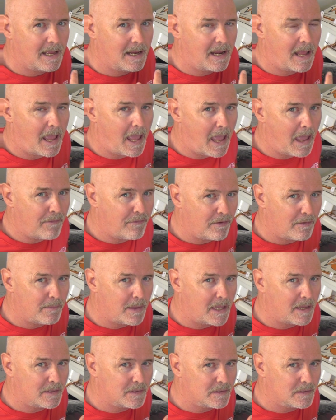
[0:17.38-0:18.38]
an
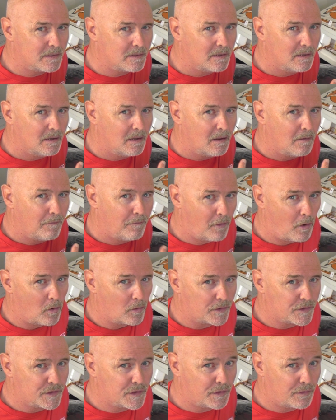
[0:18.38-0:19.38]
FMS Fox